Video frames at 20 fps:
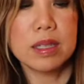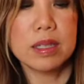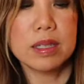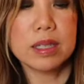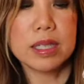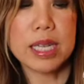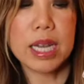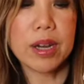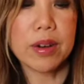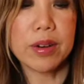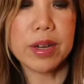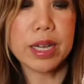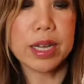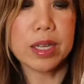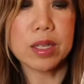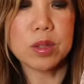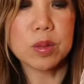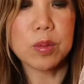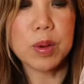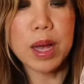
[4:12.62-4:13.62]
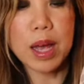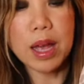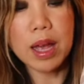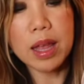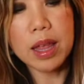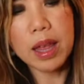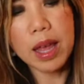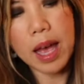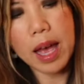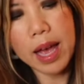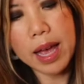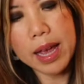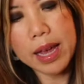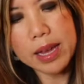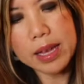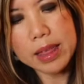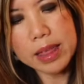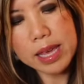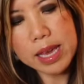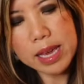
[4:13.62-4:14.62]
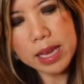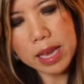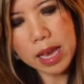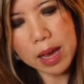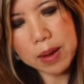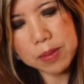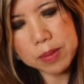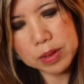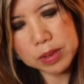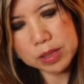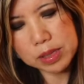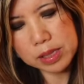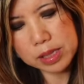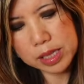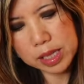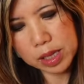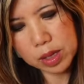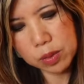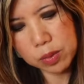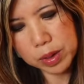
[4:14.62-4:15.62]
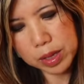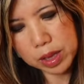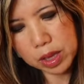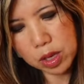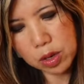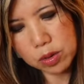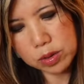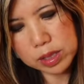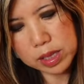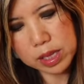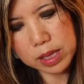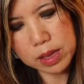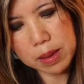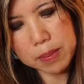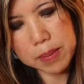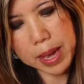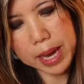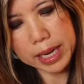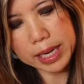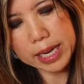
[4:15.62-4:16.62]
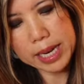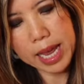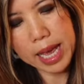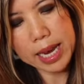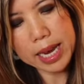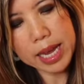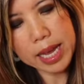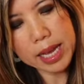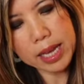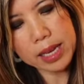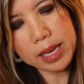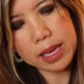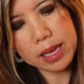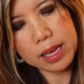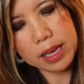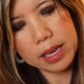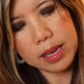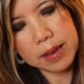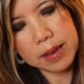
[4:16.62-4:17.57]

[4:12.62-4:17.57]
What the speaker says: scary as well. I think I will stick with using the magnetic.